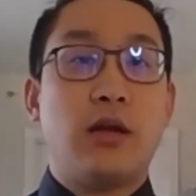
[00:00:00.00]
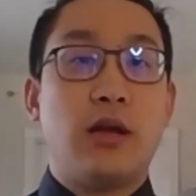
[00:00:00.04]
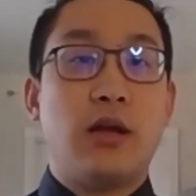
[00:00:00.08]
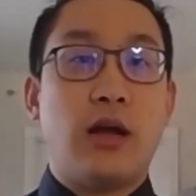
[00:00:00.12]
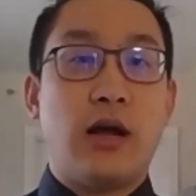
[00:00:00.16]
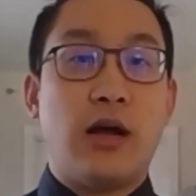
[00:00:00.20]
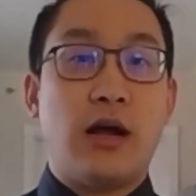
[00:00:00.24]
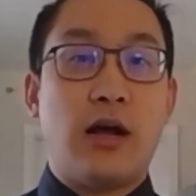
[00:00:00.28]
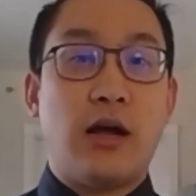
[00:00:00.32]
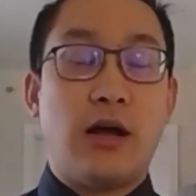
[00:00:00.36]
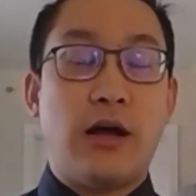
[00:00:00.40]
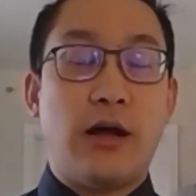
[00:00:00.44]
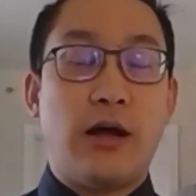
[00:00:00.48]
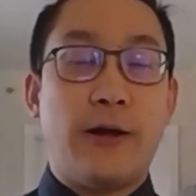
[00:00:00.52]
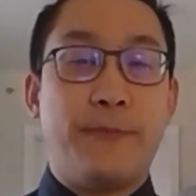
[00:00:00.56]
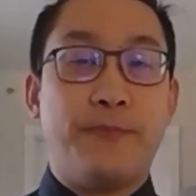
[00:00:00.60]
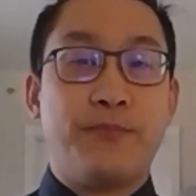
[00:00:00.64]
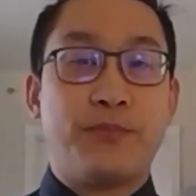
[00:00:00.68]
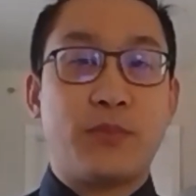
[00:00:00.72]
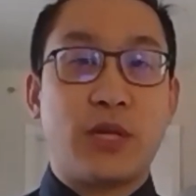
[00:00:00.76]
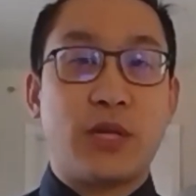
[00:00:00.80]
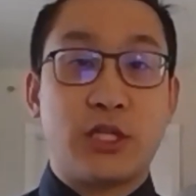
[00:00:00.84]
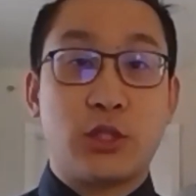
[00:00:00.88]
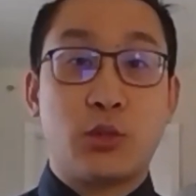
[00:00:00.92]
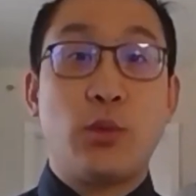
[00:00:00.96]

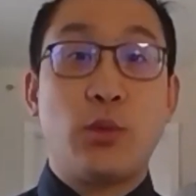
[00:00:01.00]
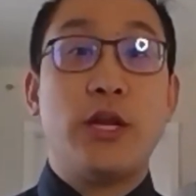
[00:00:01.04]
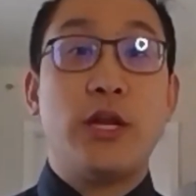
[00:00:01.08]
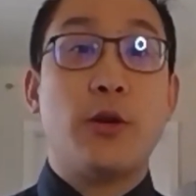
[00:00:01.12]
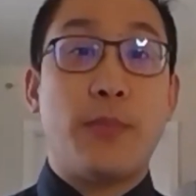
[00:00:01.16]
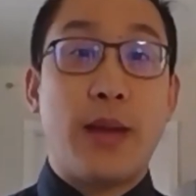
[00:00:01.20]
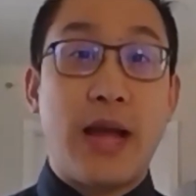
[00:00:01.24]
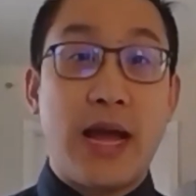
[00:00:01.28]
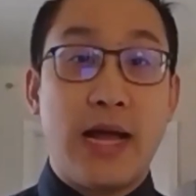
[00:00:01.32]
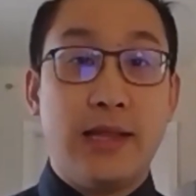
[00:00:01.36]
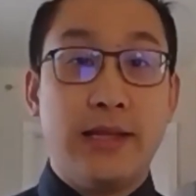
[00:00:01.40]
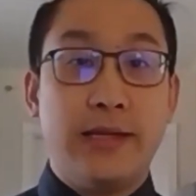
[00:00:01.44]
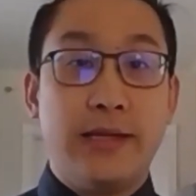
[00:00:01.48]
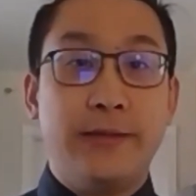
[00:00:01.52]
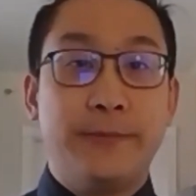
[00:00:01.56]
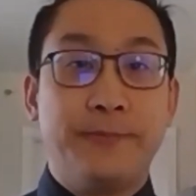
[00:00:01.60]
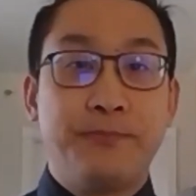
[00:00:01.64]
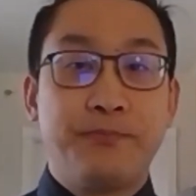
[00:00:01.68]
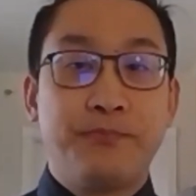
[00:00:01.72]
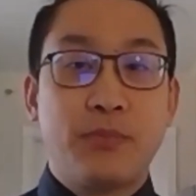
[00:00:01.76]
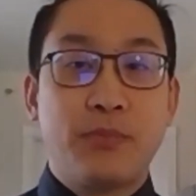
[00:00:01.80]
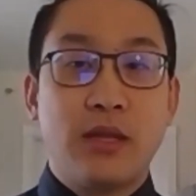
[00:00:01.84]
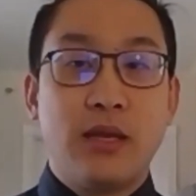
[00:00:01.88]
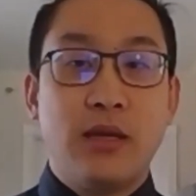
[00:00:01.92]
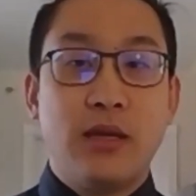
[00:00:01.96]
palate.
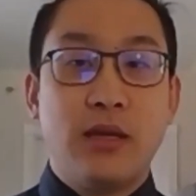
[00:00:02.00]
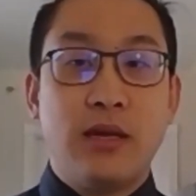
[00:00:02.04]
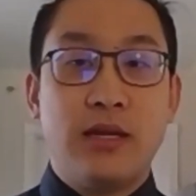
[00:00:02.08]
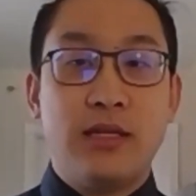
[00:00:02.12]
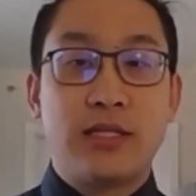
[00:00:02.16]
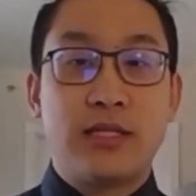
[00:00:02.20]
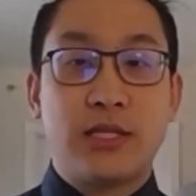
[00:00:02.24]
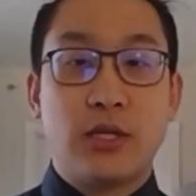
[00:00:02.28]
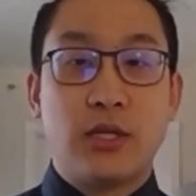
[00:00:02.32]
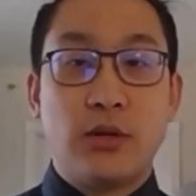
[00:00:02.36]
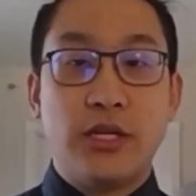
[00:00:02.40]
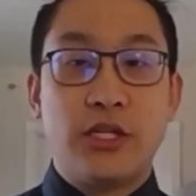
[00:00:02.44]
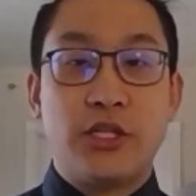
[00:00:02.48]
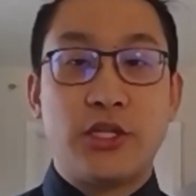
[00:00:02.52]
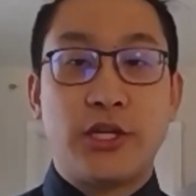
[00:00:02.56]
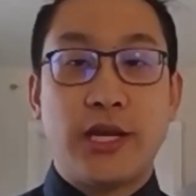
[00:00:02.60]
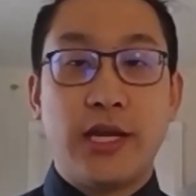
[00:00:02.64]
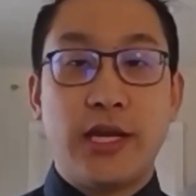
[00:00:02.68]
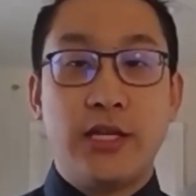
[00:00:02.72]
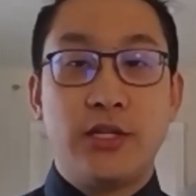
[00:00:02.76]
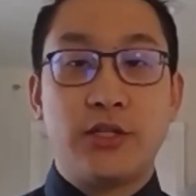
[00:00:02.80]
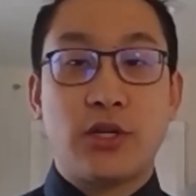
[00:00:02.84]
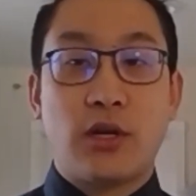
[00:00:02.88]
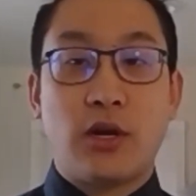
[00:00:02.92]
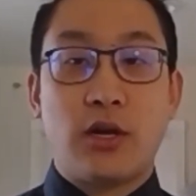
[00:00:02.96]
And so it
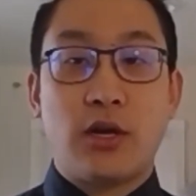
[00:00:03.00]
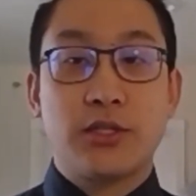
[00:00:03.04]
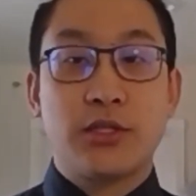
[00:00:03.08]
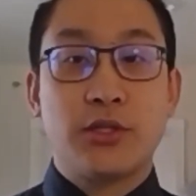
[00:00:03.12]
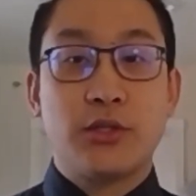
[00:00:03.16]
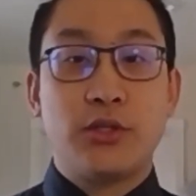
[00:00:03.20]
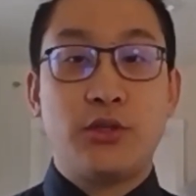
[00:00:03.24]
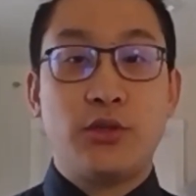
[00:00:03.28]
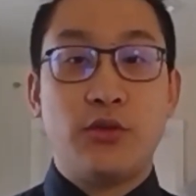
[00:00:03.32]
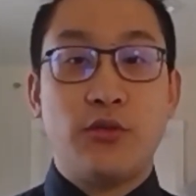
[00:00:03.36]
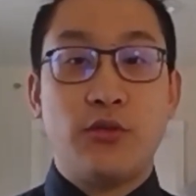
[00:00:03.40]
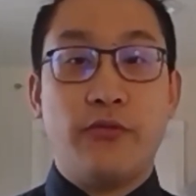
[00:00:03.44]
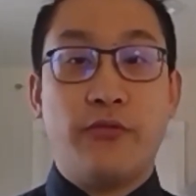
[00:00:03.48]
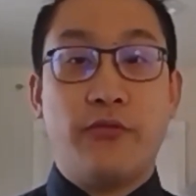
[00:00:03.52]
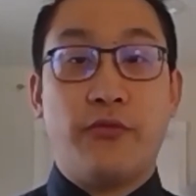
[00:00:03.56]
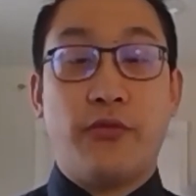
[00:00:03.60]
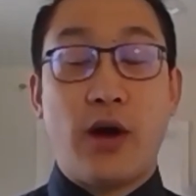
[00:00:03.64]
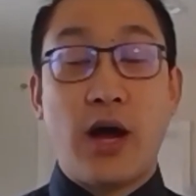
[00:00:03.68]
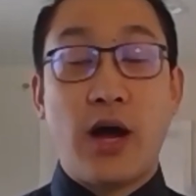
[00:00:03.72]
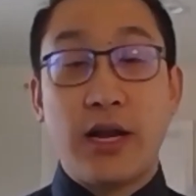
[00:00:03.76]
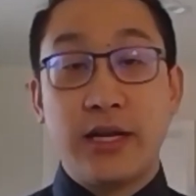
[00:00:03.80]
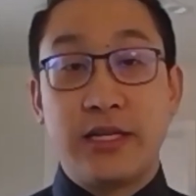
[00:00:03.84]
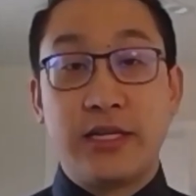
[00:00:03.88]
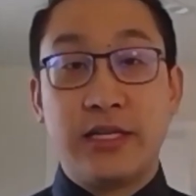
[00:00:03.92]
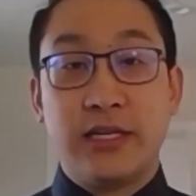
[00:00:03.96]
changed also to
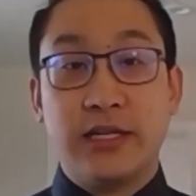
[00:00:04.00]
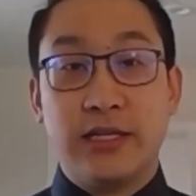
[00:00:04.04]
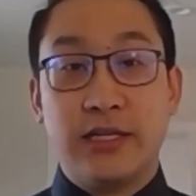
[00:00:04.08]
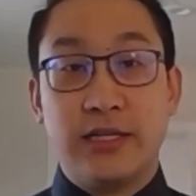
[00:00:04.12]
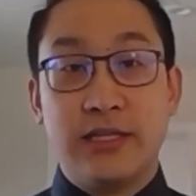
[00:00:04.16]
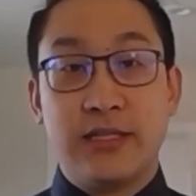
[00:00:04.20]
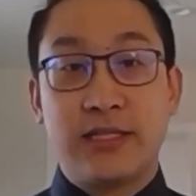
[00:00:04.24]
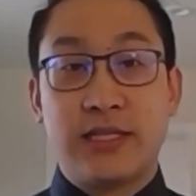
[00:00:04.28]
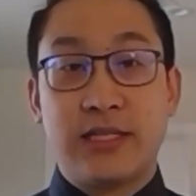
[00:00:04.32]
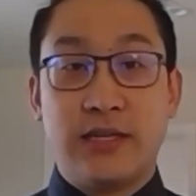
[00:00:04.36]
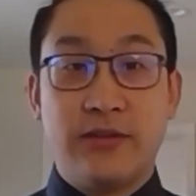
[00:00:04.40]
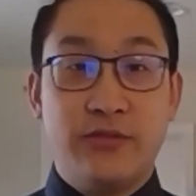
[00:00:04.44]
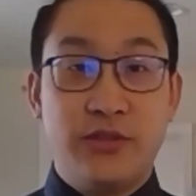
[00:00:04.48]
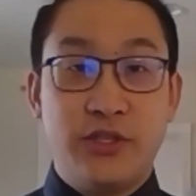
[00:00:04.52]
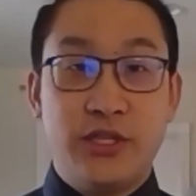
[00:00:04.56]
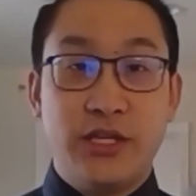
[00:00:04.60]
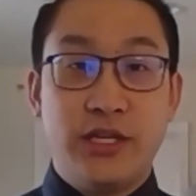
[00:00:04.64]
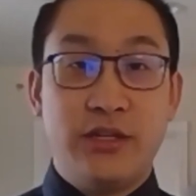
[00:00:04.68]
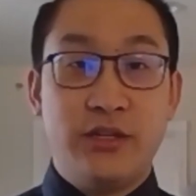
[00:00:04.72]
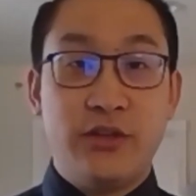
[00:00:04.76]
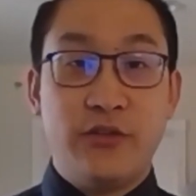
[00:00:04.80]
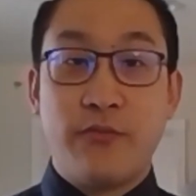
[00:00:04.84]
vodka instead of gin.